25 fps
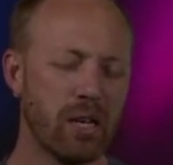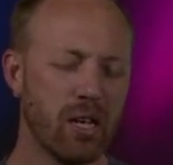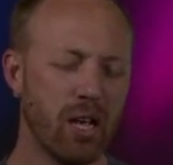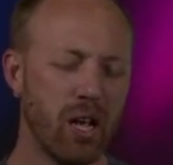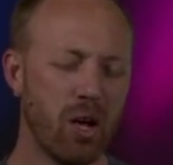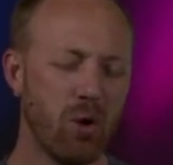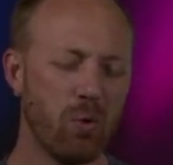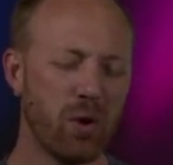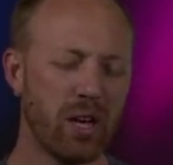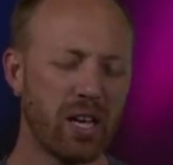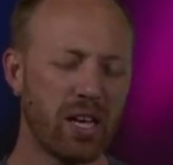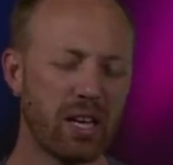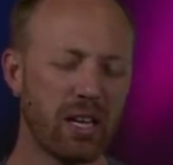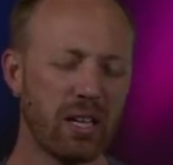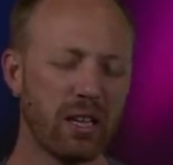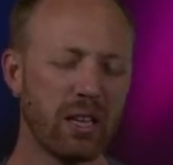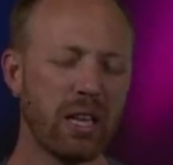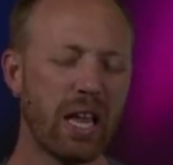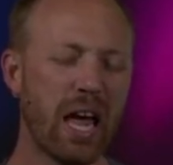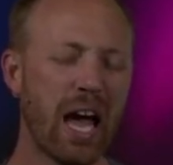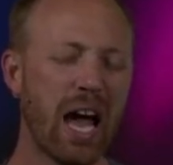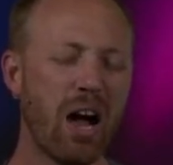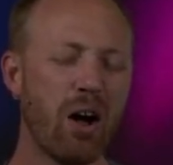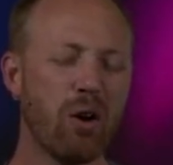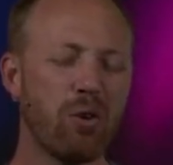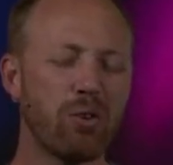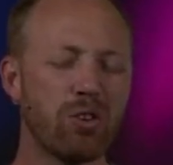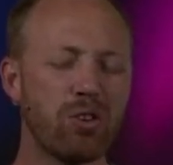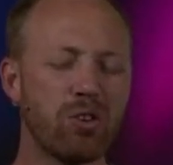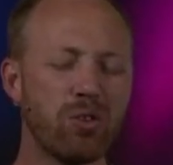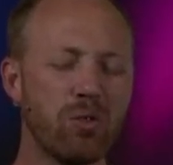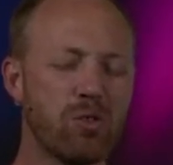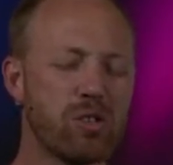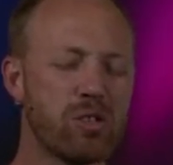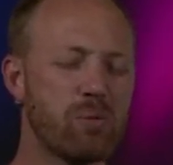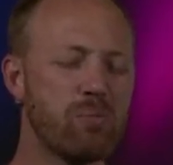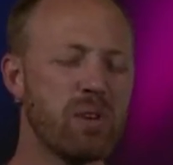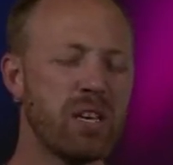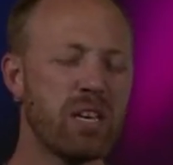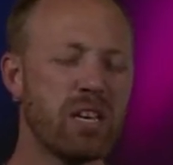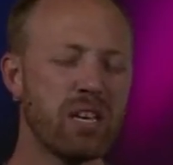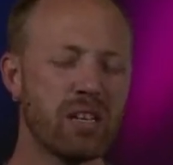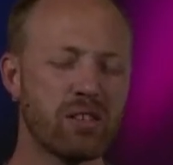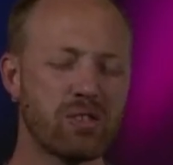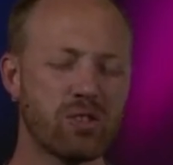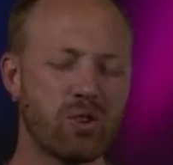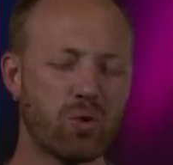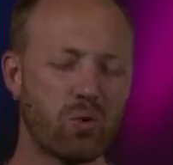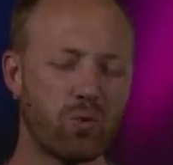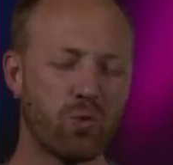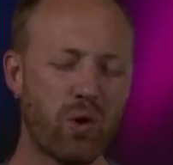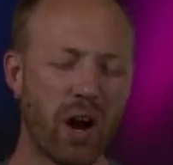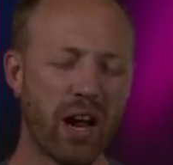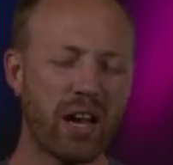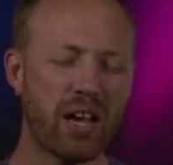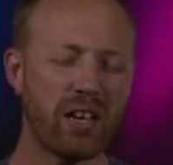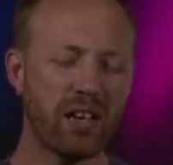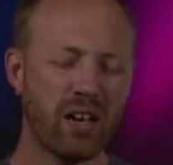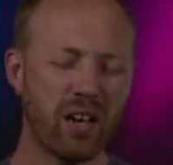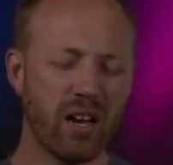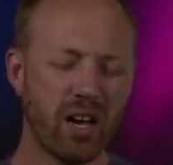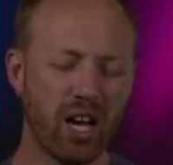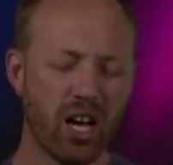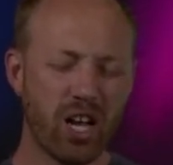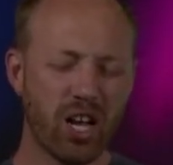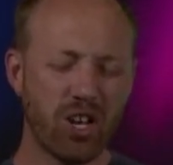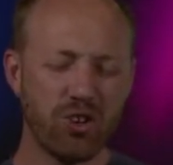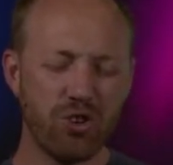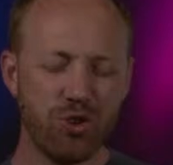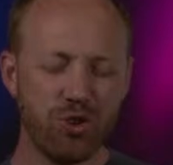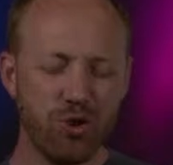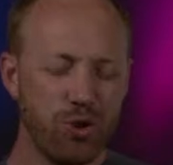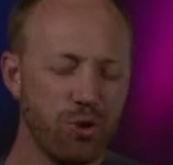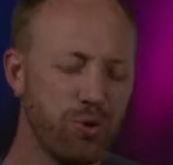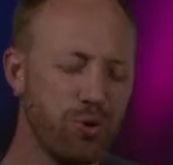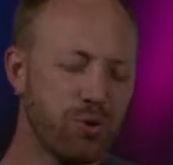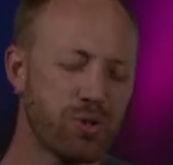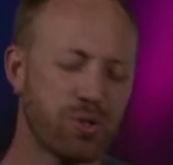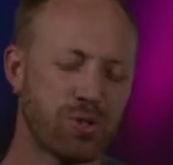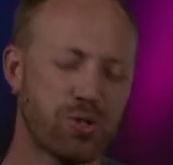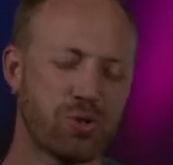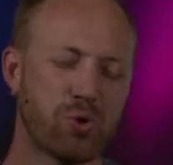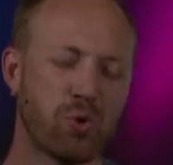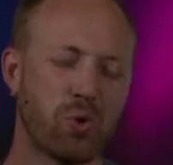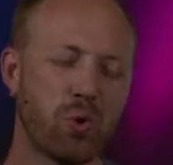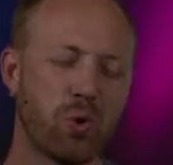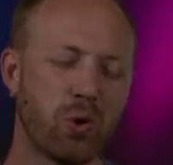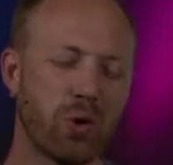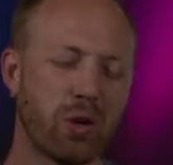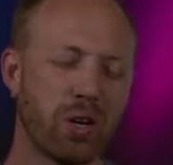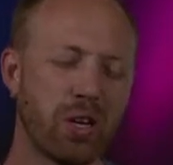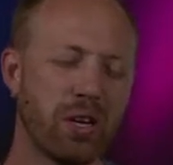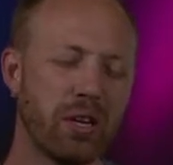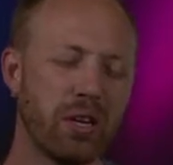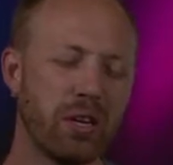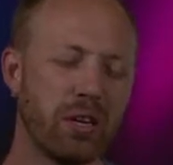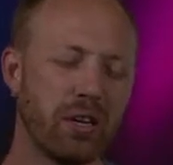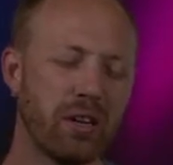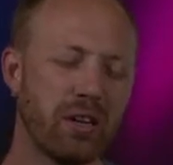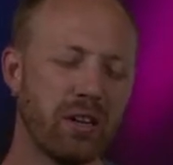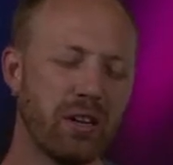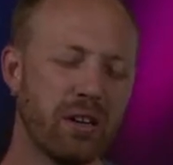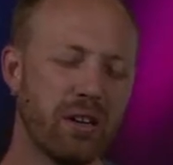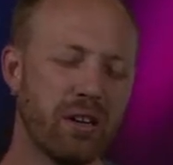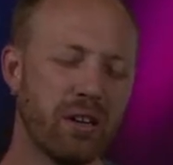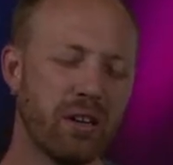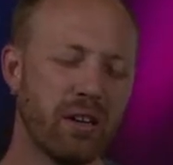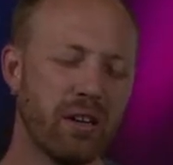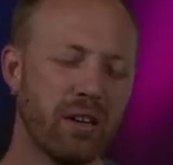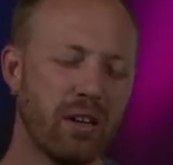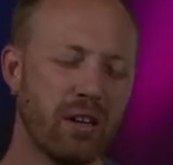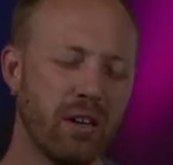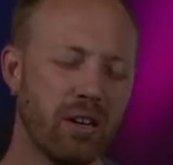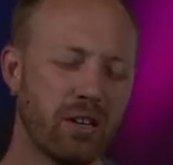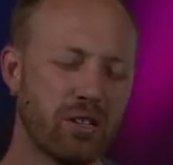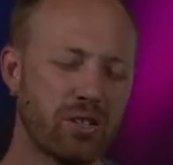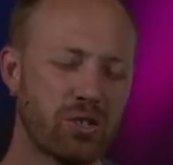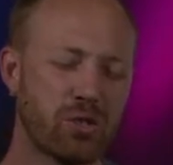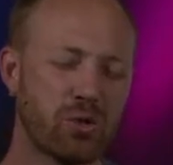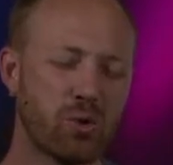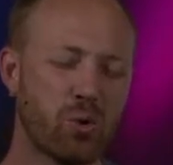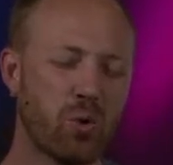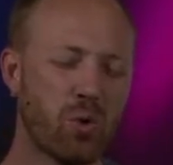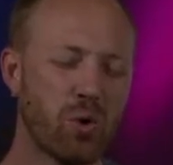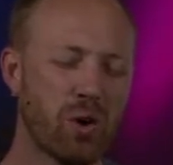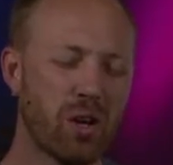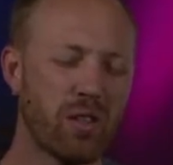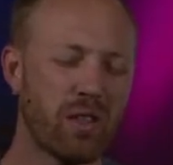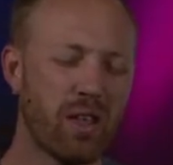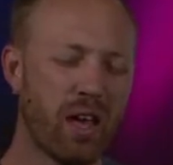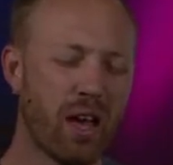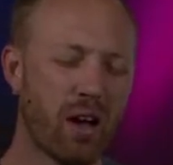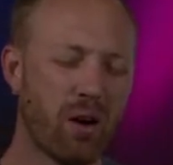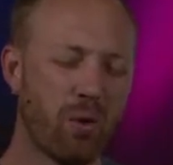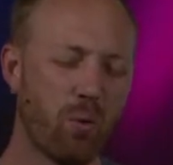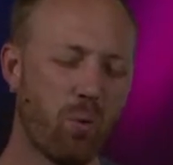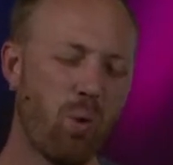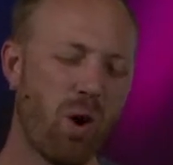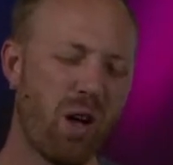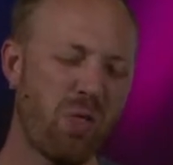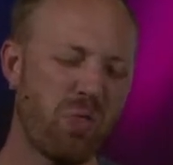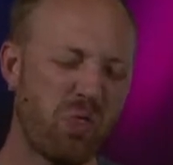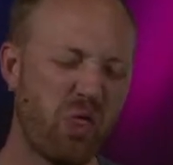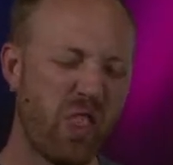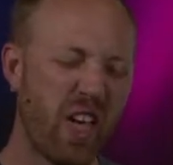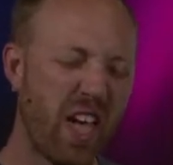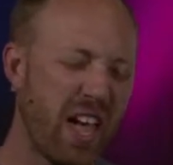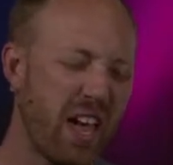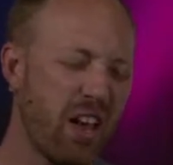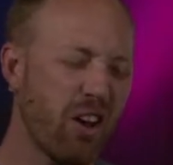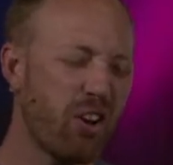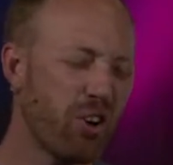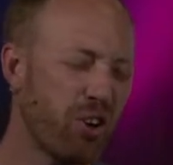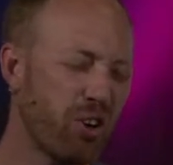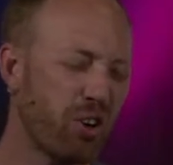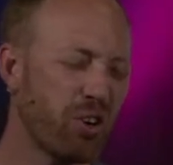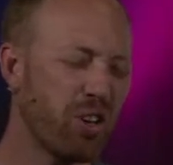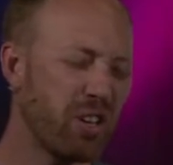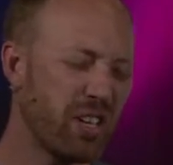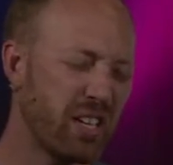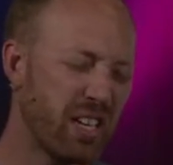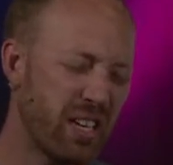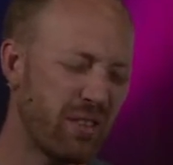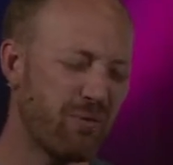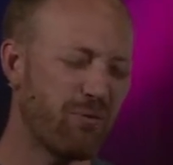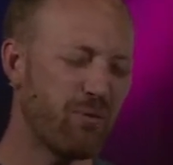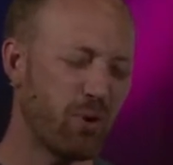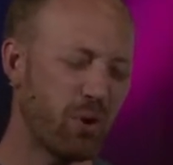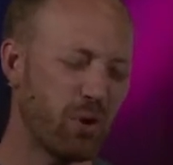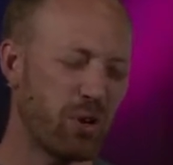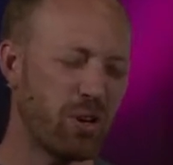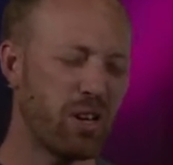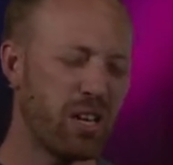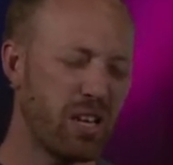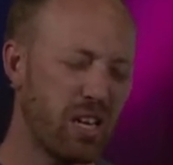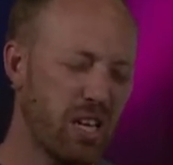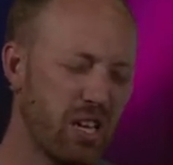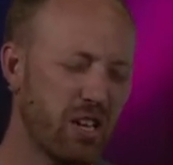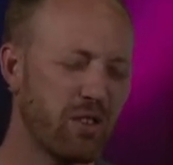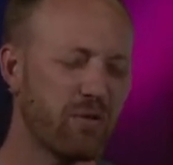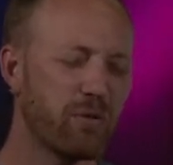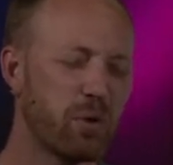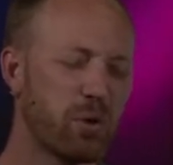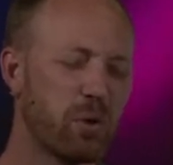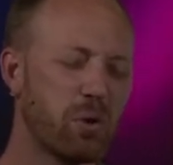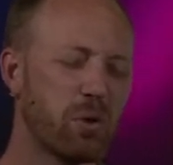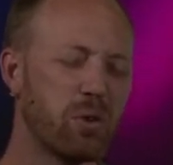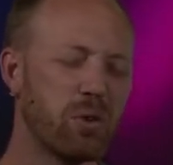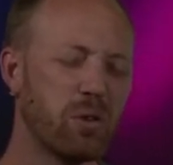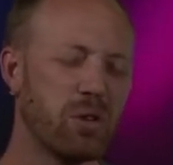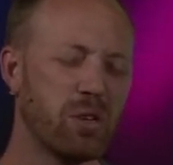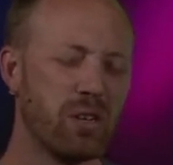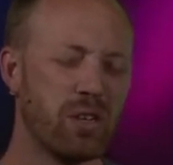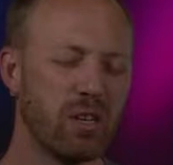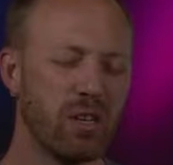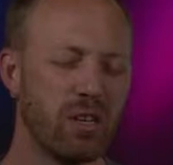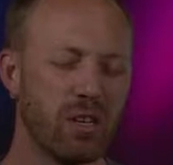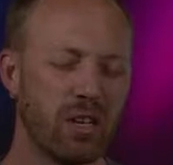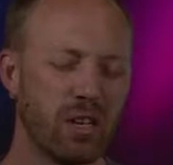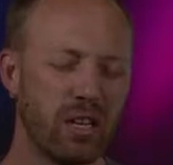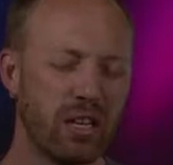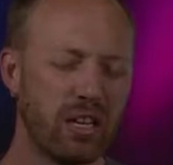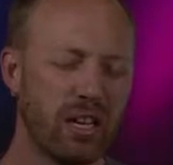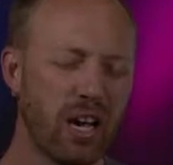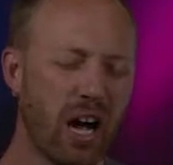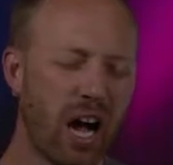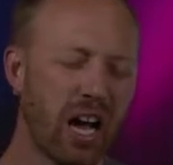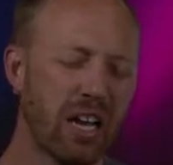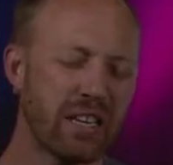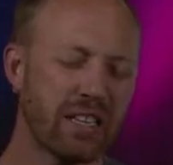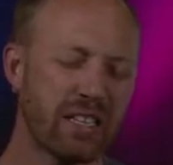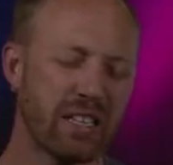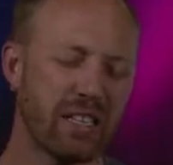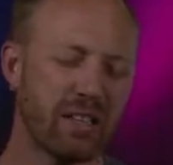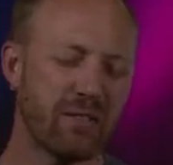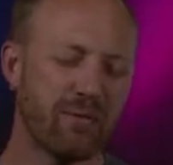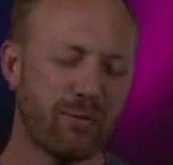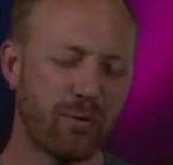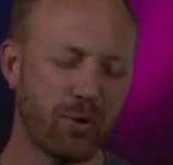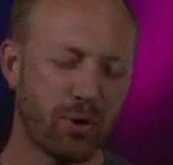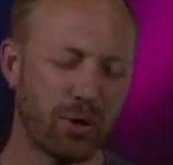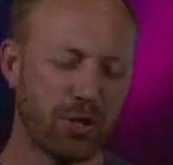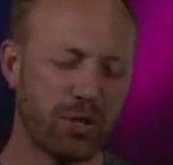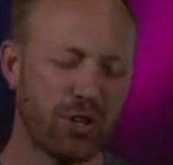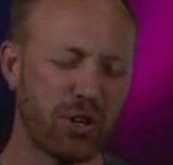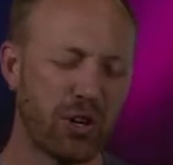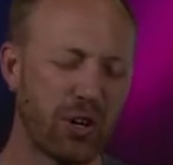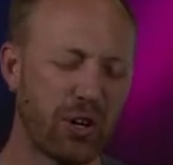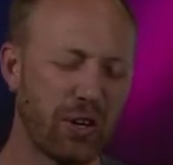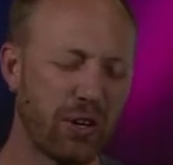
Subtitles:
and we can allow you to begin to write a new story, a story that what they did for evil, God did for good.